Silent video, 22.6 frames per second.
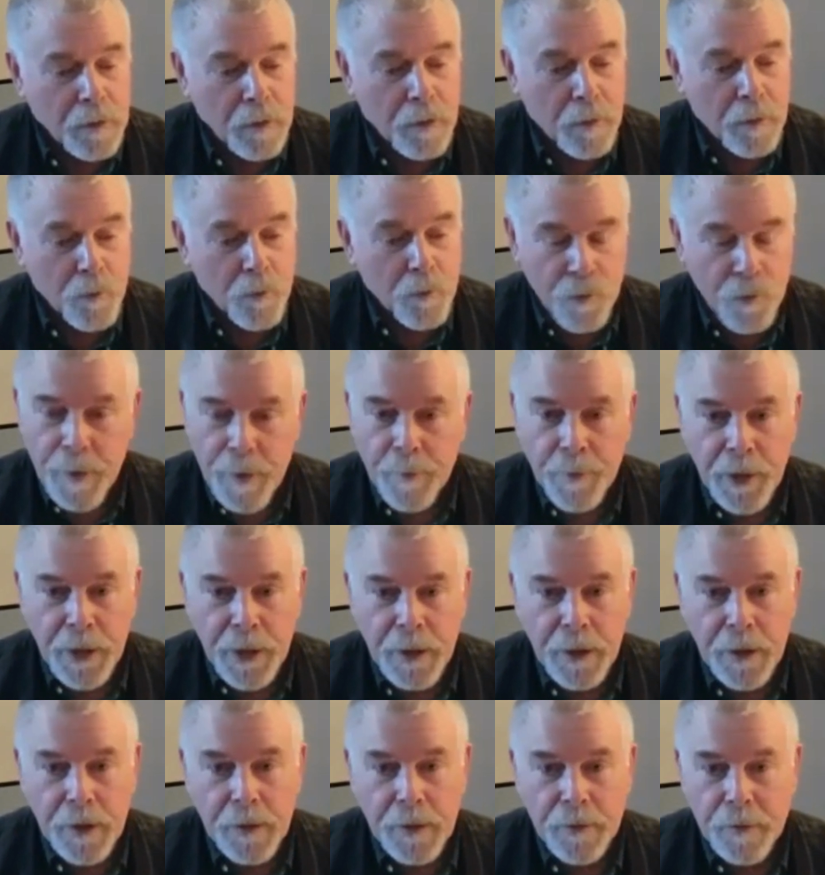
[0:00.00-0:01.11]

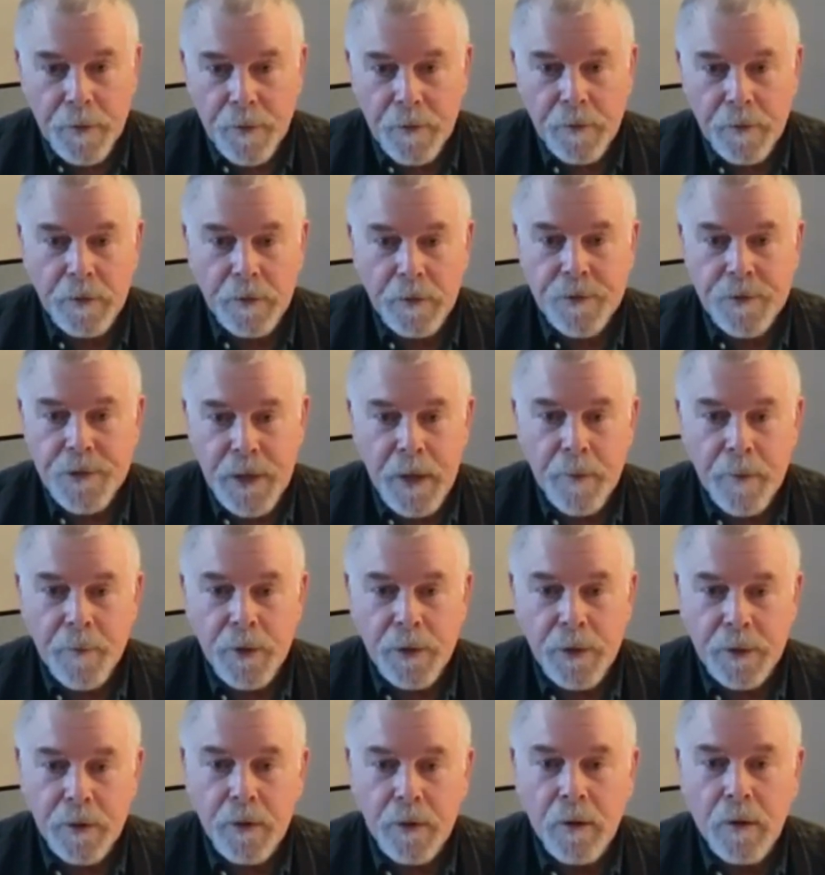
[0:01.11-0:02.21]
repay the
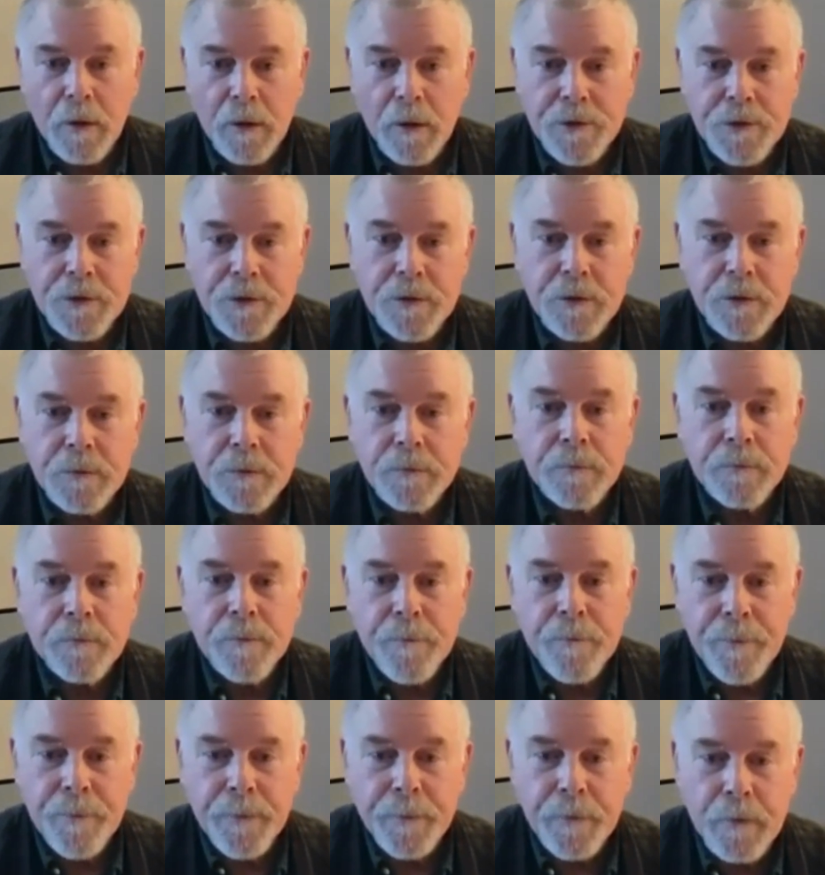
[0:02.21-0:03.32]
sampling costs
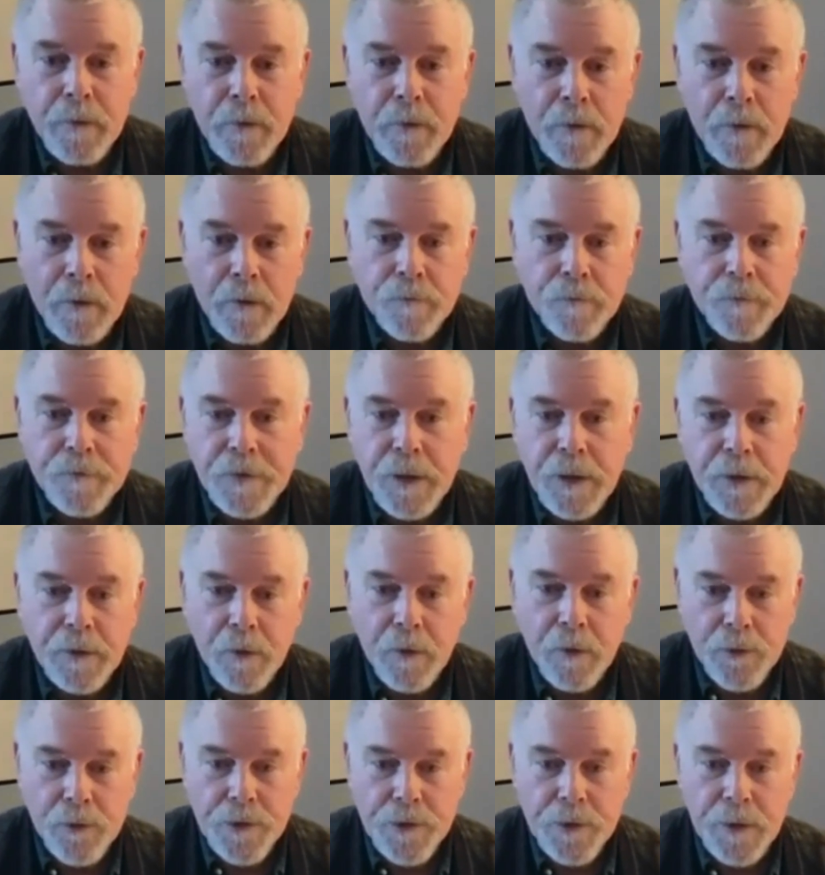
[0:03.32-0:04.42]
of
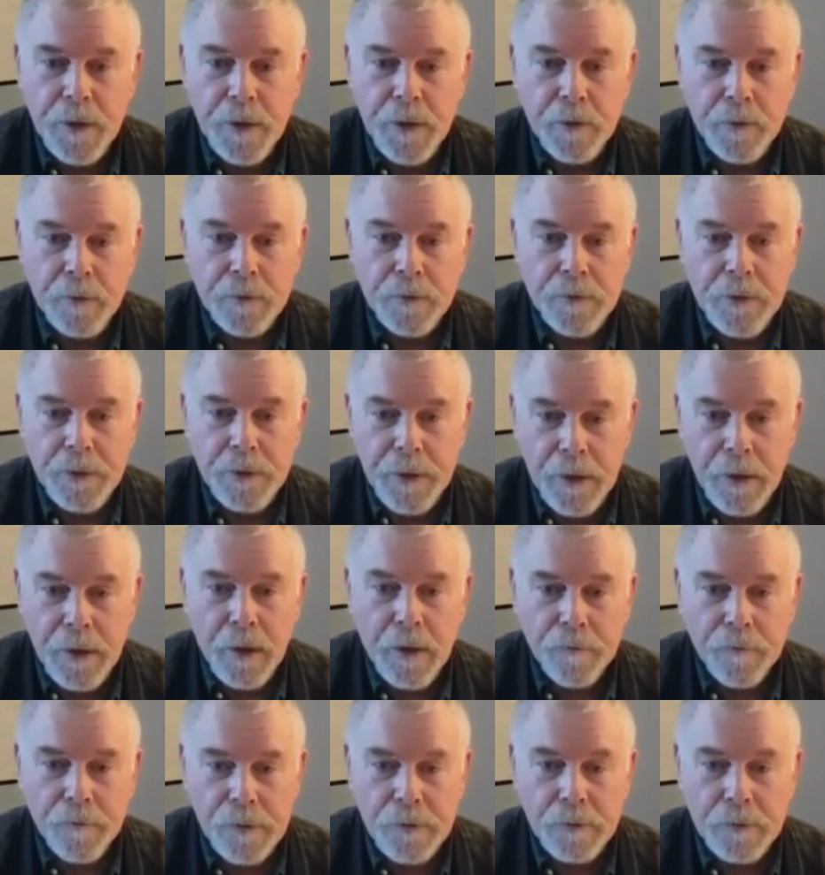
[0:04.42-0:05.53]
$10 an acre to get
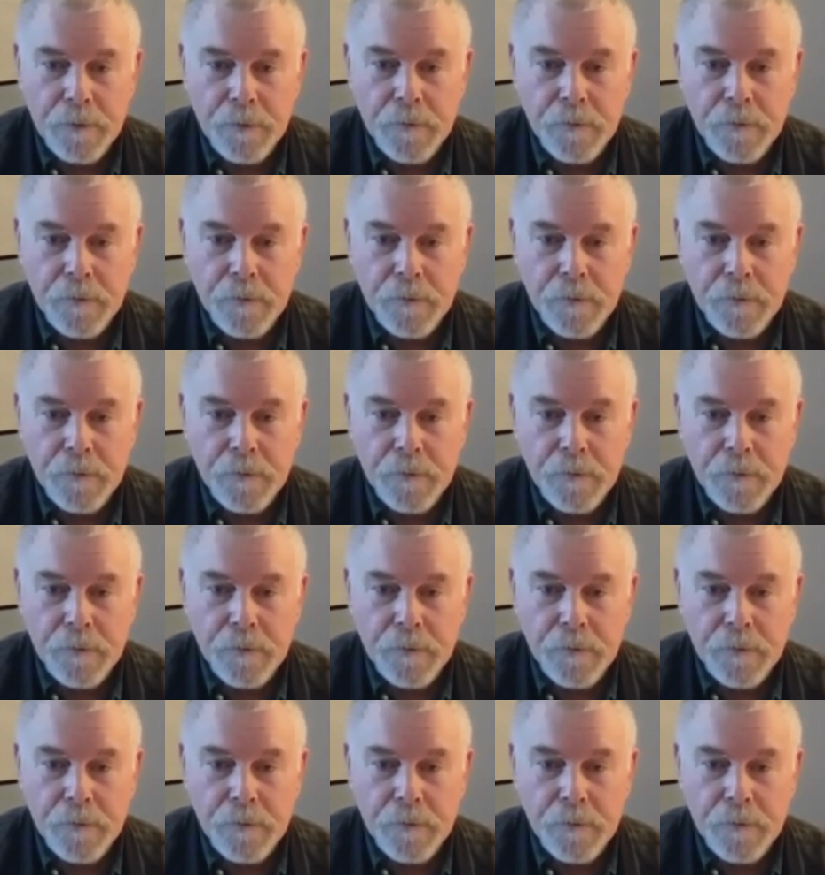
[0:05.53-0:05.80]
out of it.